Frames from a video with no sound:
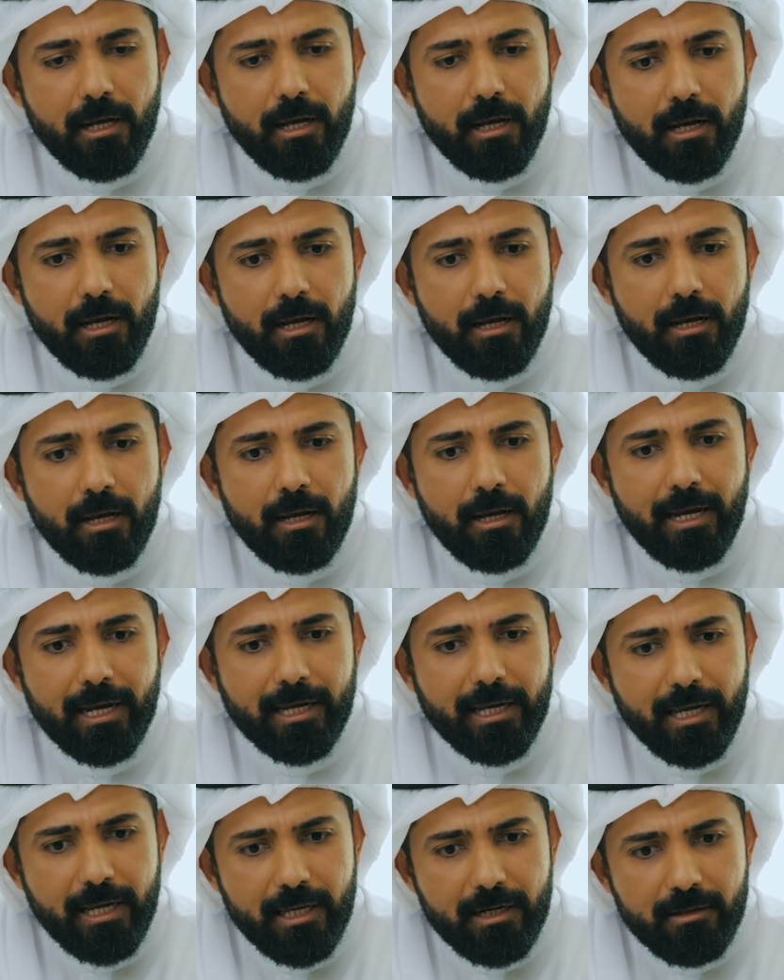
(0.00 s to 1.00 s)

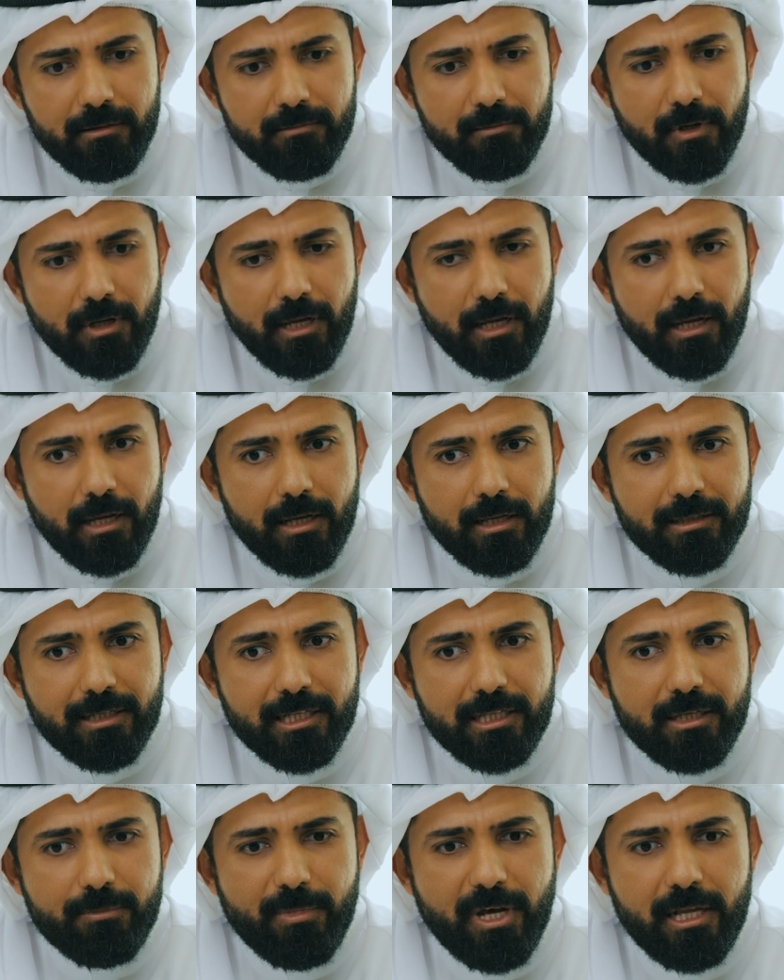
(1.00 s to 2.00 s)
Again,
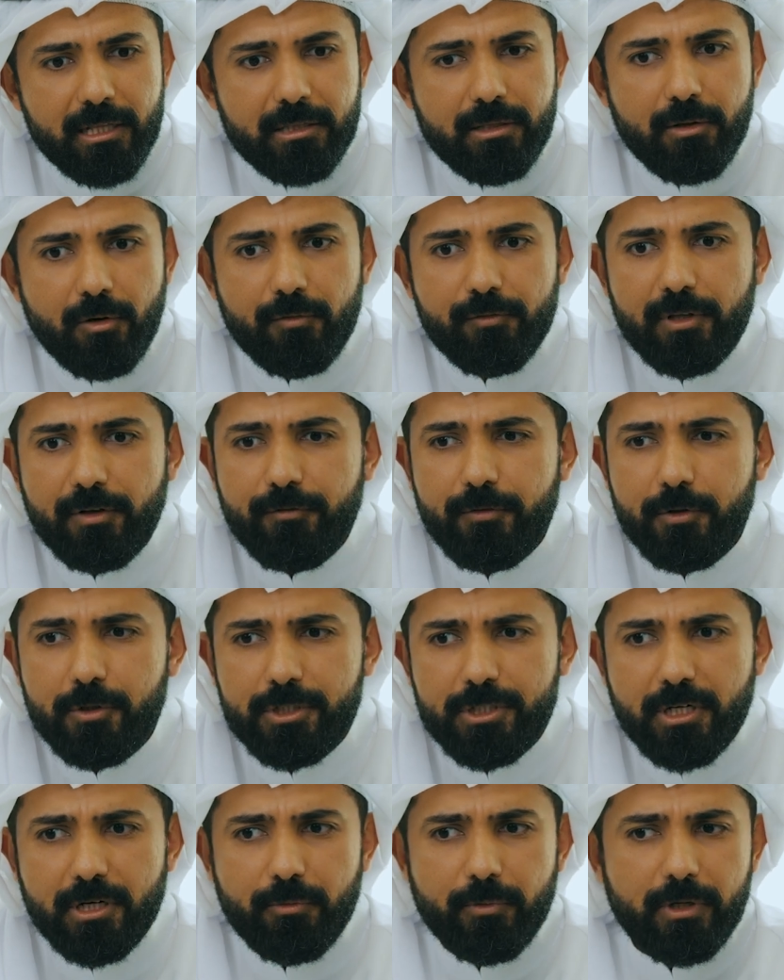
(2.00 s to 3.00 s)
the demand of the
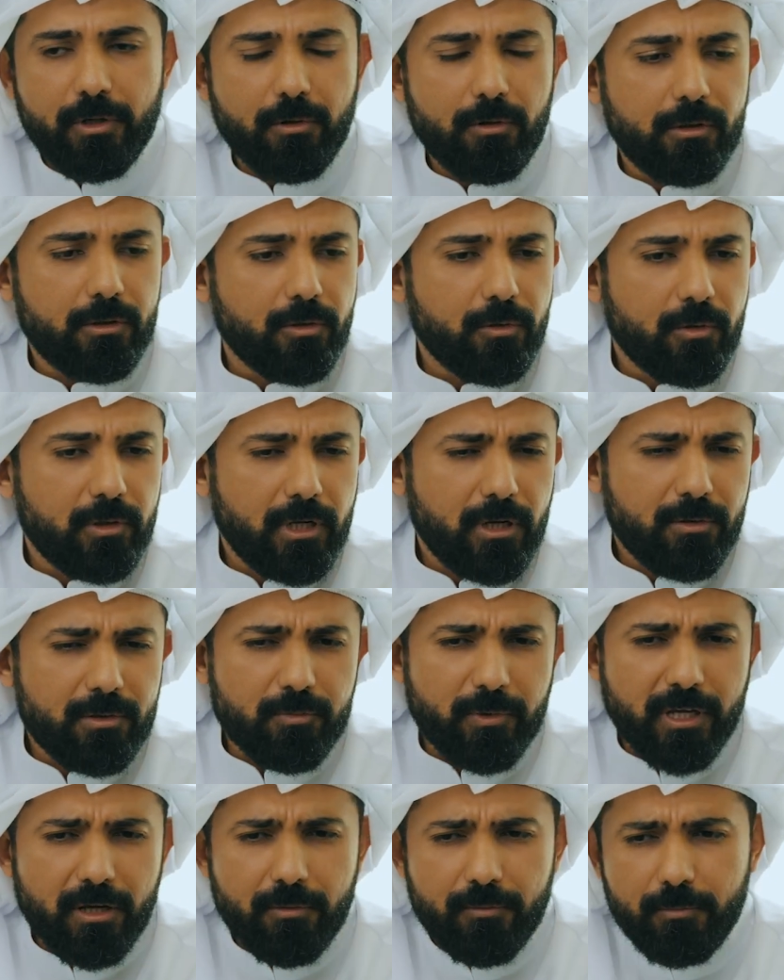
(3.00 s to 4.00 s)
future, we all know now
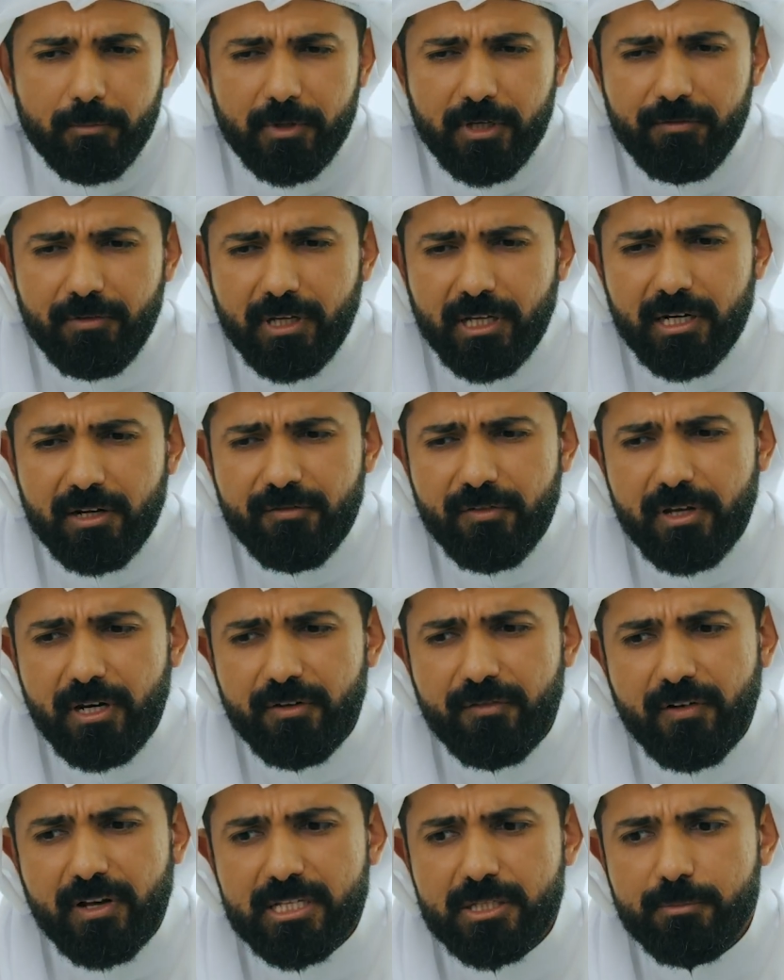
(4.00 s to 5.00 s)
we are living in a
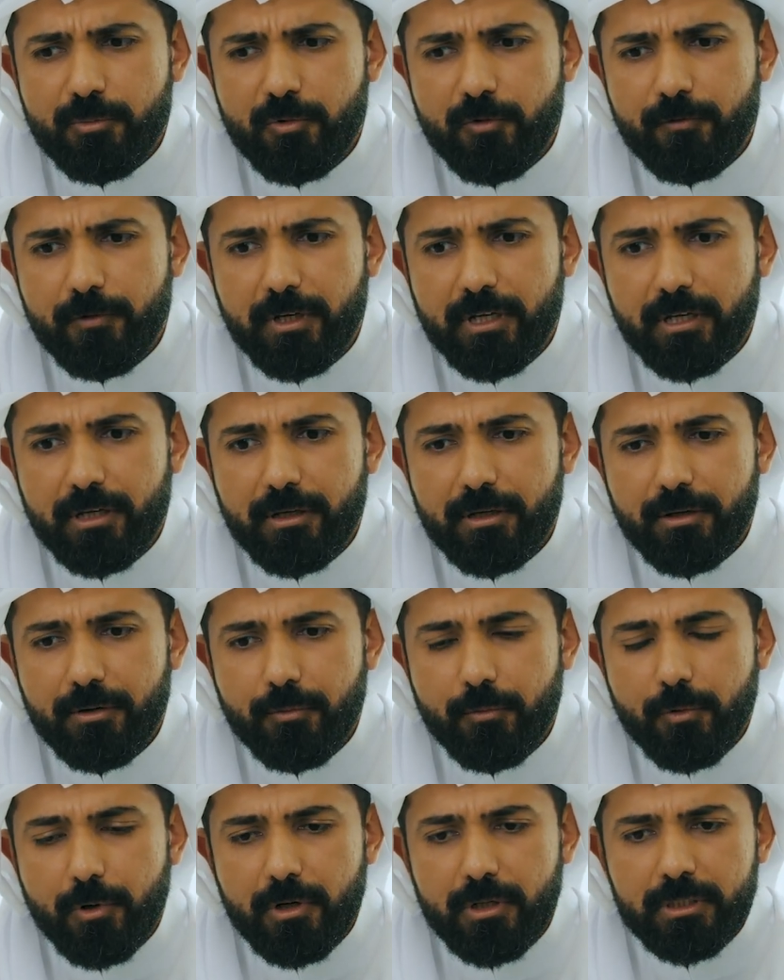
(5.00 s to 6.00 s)
very fast moving
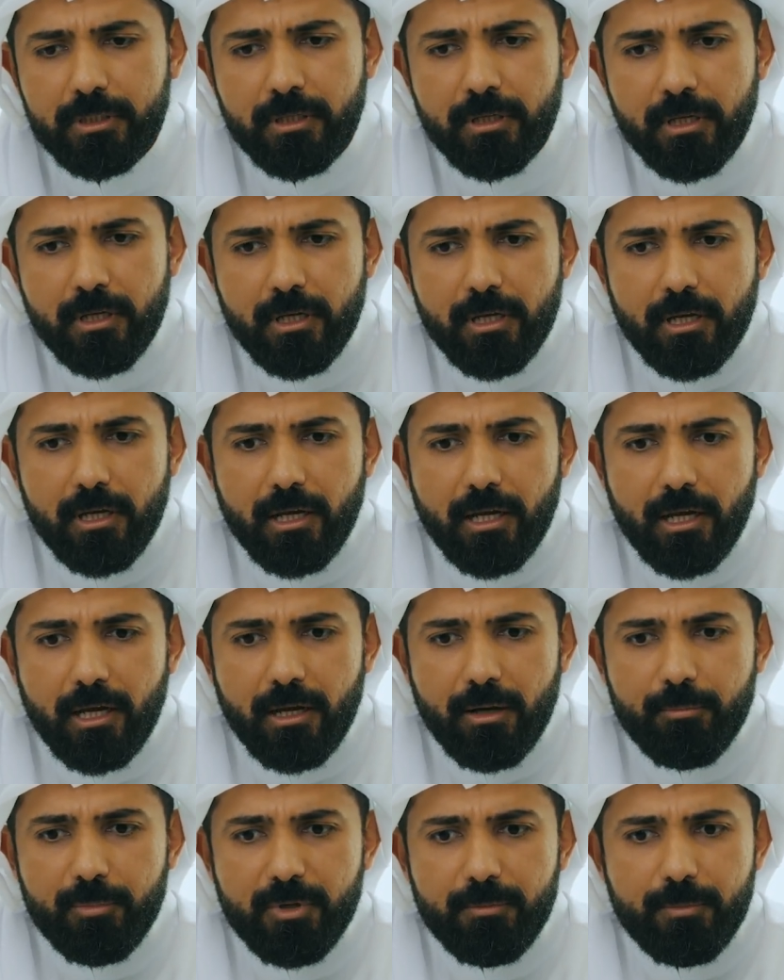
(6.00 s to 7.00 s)
world.
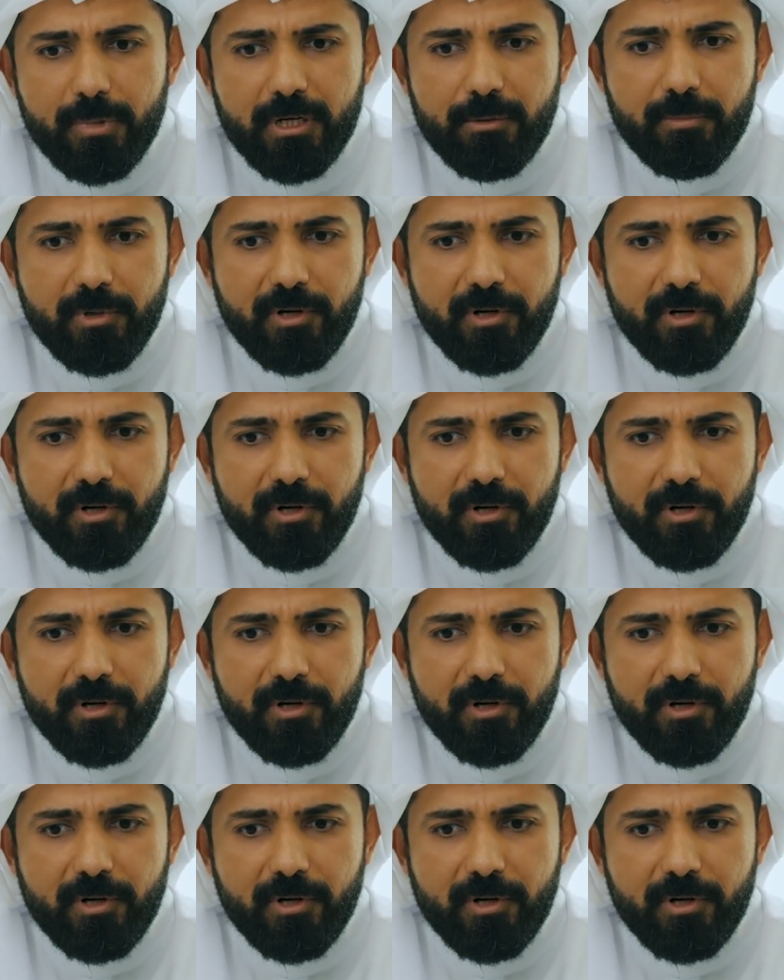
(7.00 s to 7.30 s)
People